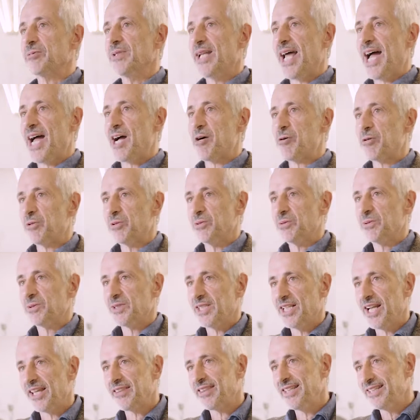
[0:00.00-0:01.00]
now.
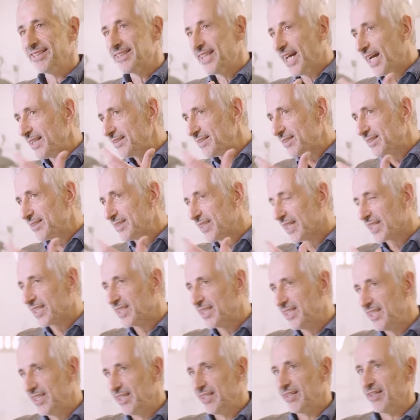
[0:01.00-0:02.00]
And I think that's the
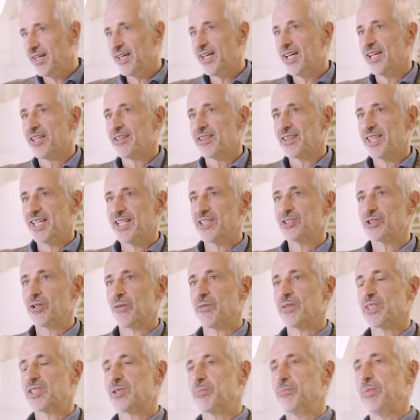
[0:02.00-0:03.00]
key things
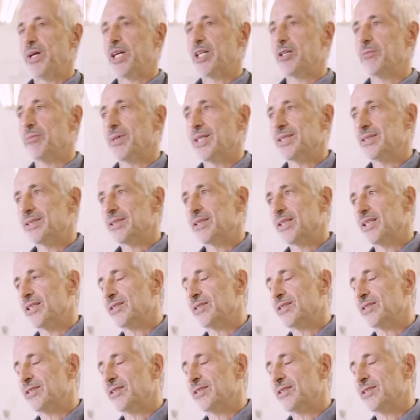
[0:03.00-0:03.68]
of experiments.